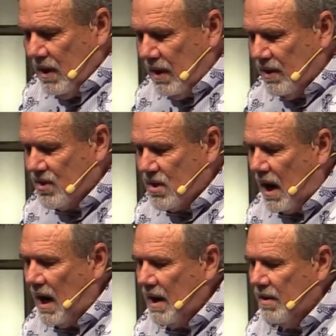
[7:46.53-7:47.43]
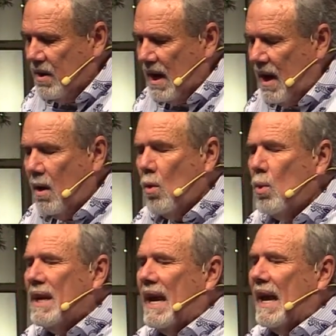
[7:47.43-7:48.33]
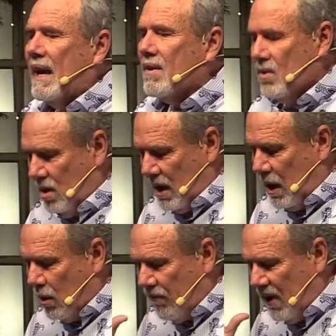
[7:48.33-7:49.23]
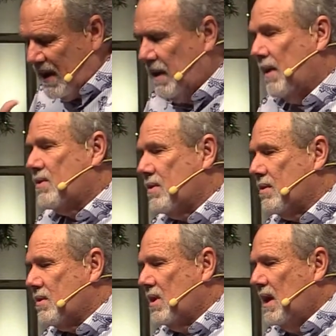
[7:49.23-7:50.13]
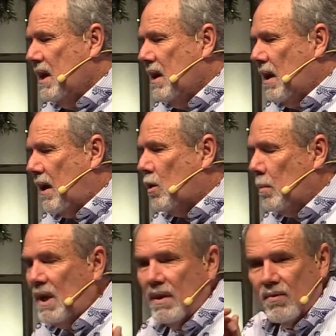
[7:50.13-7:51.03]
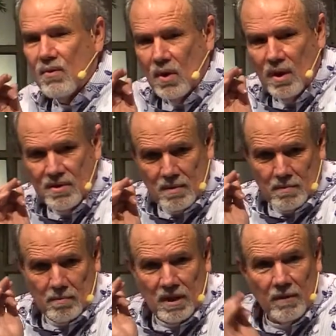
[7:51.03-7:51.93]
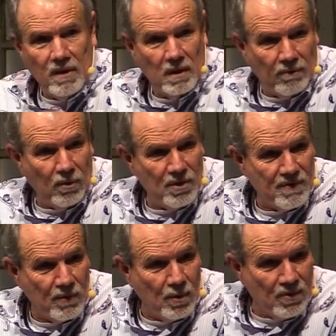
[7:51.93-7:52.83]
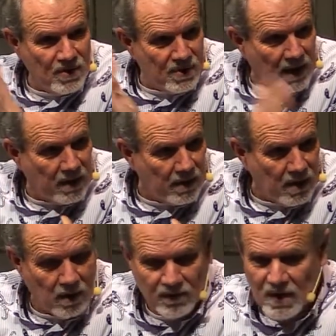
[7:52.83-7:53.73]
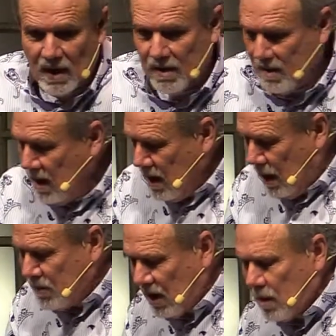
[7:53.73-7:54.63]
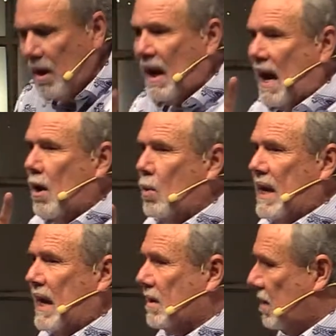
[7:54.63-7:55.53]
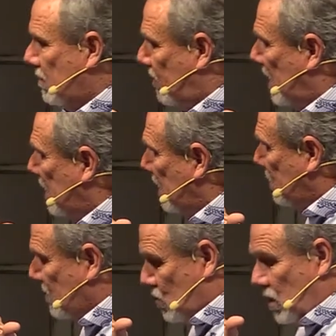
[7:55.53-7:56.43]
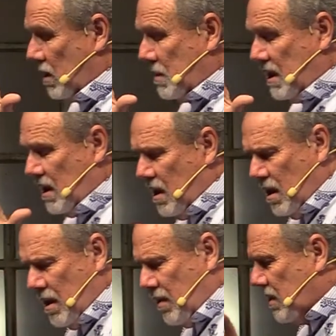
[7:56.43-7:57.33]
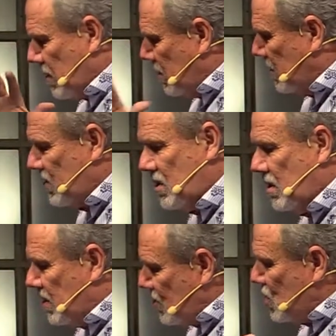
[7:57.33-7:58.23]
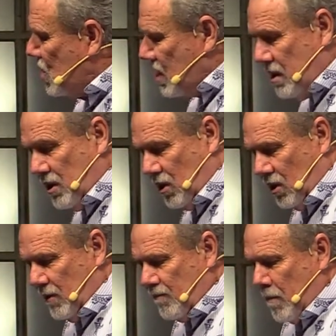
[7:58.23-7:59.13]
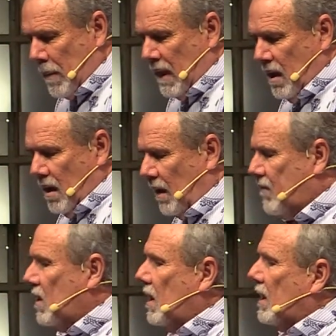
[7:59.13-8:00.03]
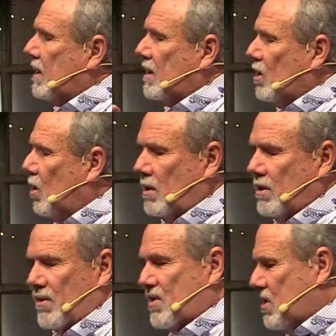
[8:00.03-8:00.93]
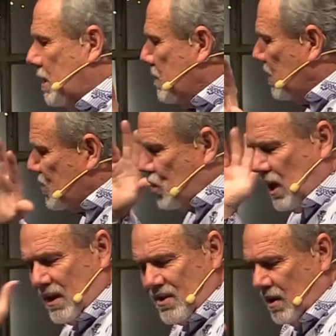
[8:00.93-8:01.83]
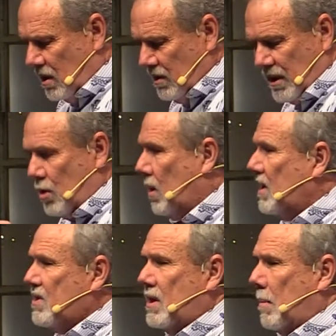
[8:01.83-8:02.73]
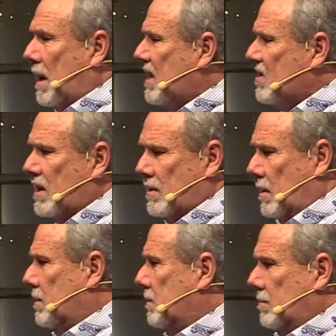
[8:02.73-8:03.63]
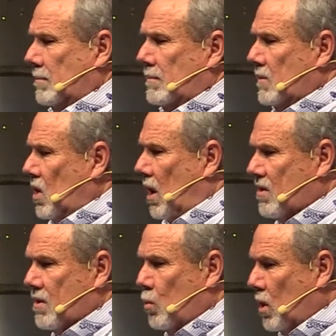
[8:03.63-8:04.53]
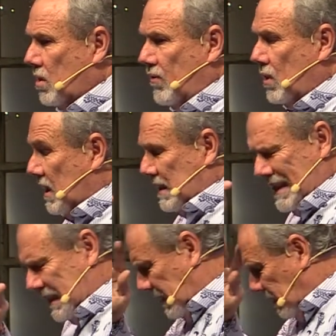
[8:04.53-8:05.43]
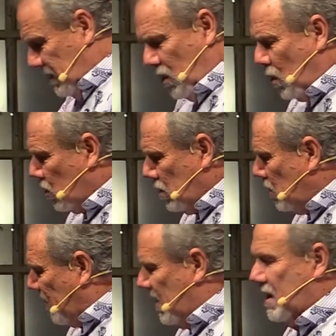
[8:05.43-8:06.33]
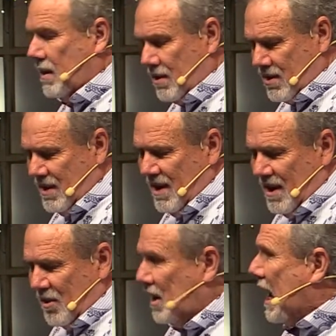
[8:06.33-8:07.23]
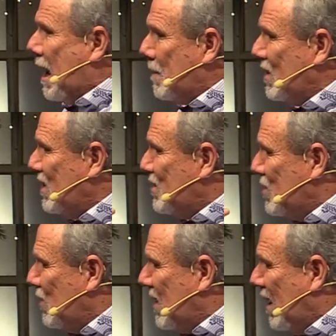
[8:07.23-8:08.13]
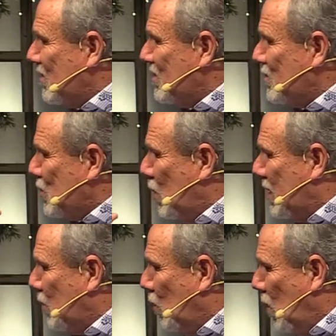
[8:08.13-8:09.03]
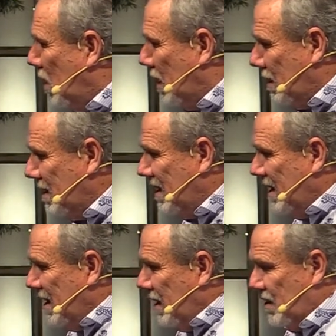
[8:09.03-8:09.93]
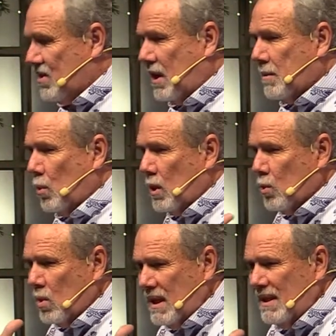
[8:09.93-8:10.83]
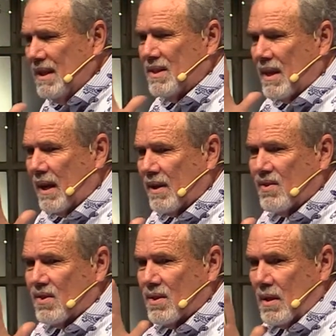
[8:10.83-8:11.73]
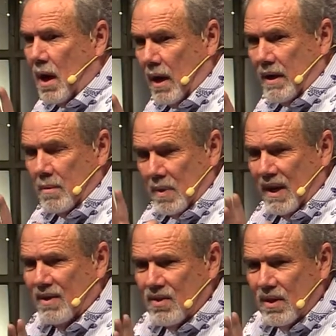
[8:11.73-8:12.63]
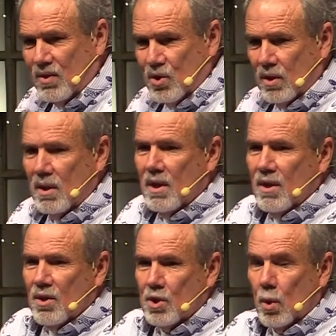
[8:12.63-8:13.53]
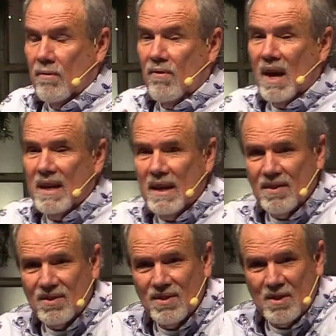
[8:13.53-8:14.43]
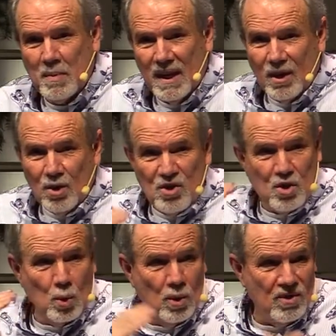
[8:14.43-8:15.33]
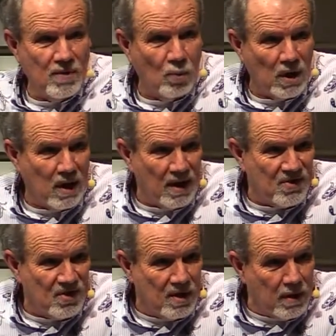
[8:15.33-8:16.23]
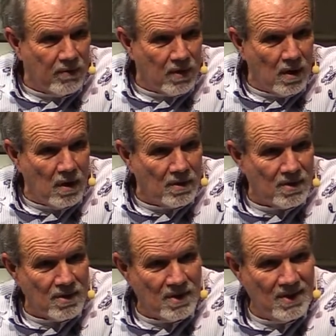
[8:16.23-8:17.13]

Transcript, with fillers: is tithe and how we handle our finances. I don't mean just giving first fruit, just taking care of tithe. I'm talking about how we handle our finances. We're going to be this this year. I feel like you know of the stimulus checks and all of the crazy, amazing, awesome, wonderful, and, and horrible things that happened in 2021, it's time that we really take stock and pay attention to our finances, being good stewards of what God's given us,